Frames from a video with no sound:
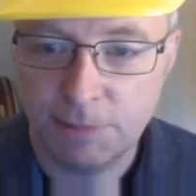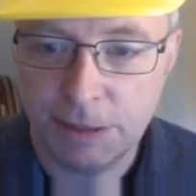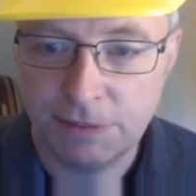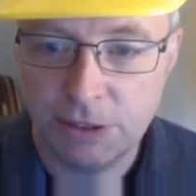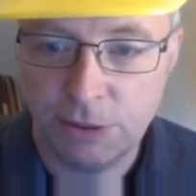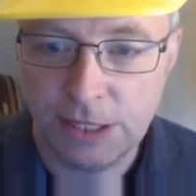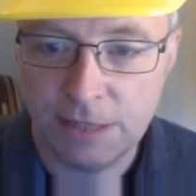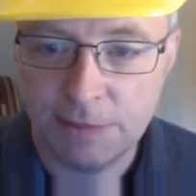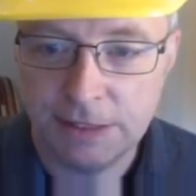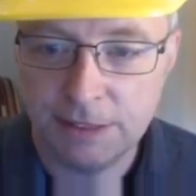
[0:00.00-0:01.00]
bit of GUI
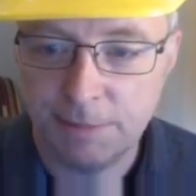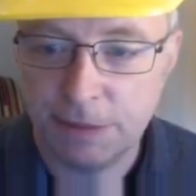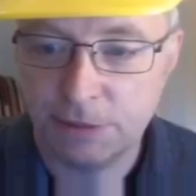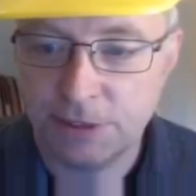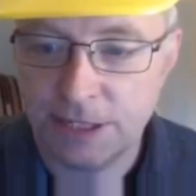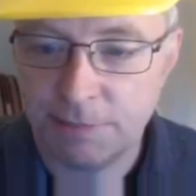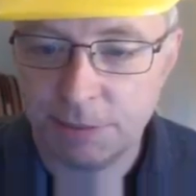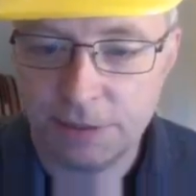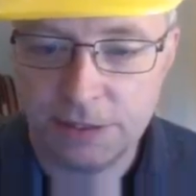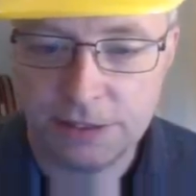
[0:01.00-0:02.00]
element that builds
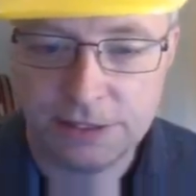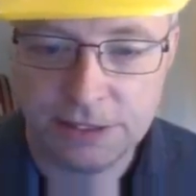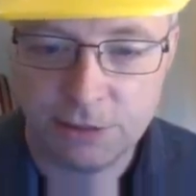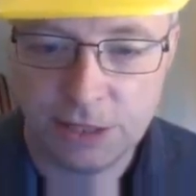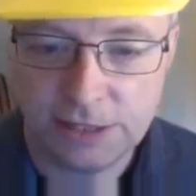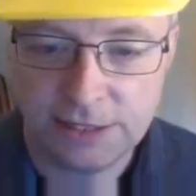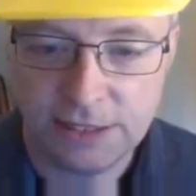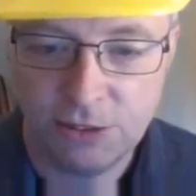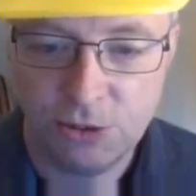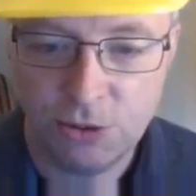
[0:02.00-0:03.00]
up in a circle there
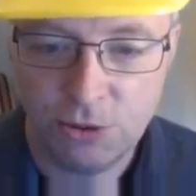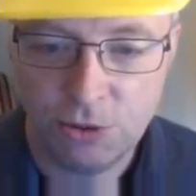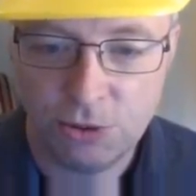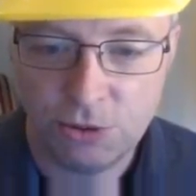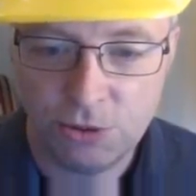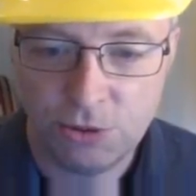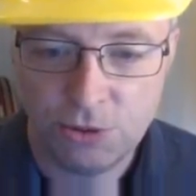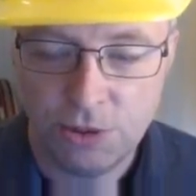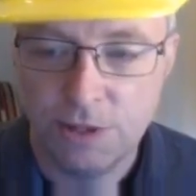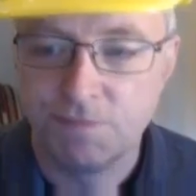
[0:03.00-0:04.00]
saying, you sure?
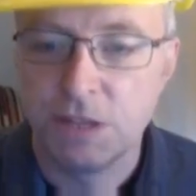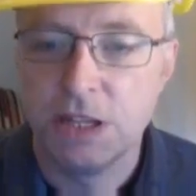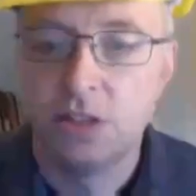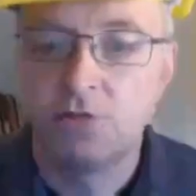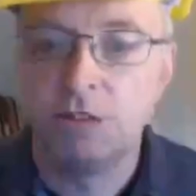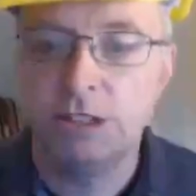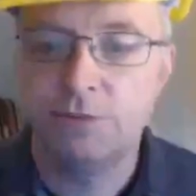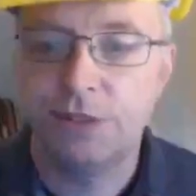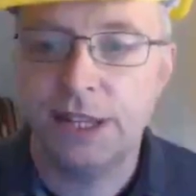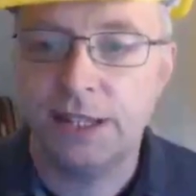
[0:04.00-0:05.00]
The
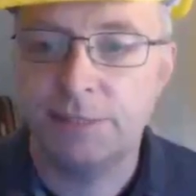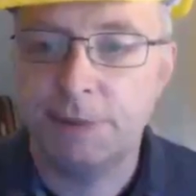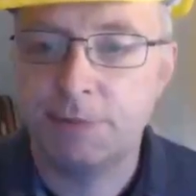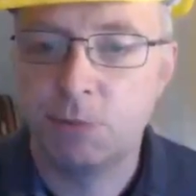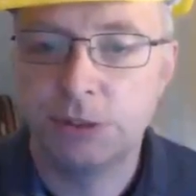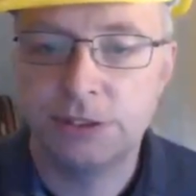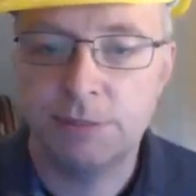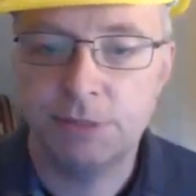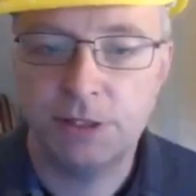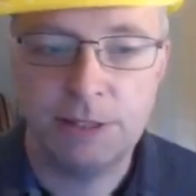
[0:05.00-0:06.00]
reason for that is people would
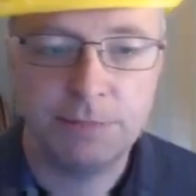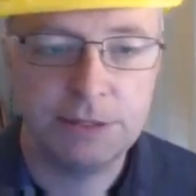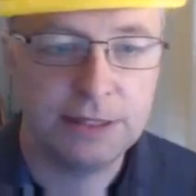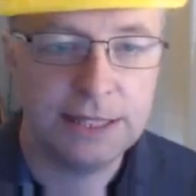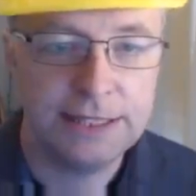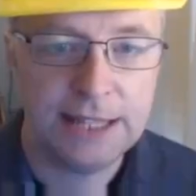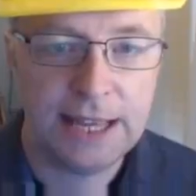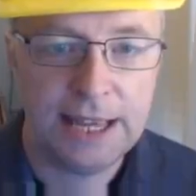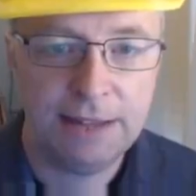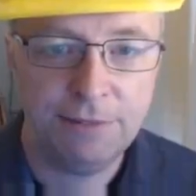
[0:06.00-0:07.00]
sometimes, they'd
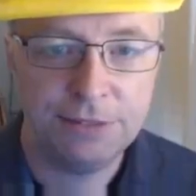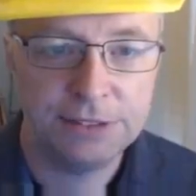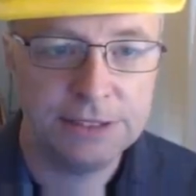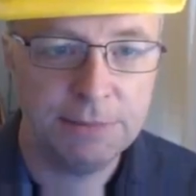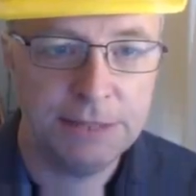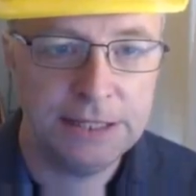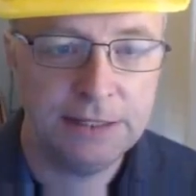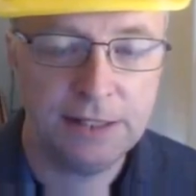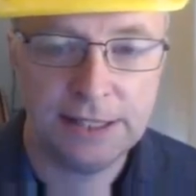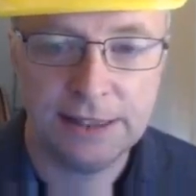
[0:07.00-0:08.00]
have something
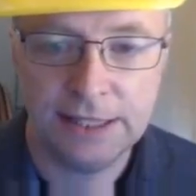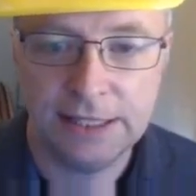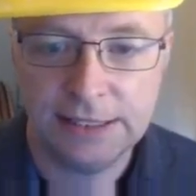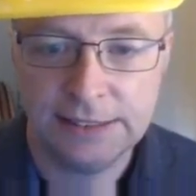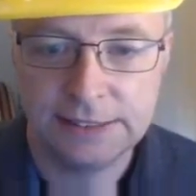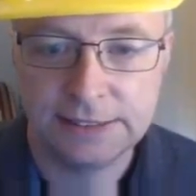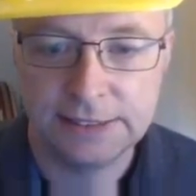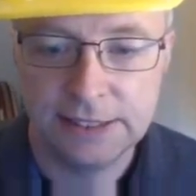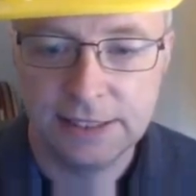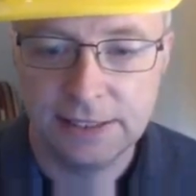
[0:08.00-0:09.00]
like
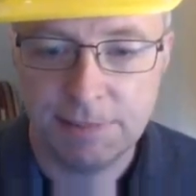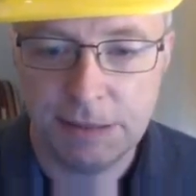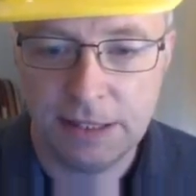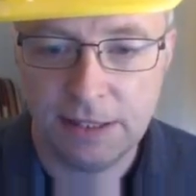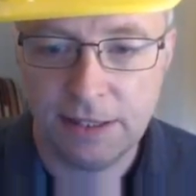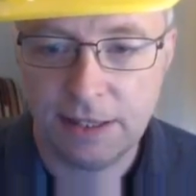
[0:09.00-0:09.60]
this. They'd be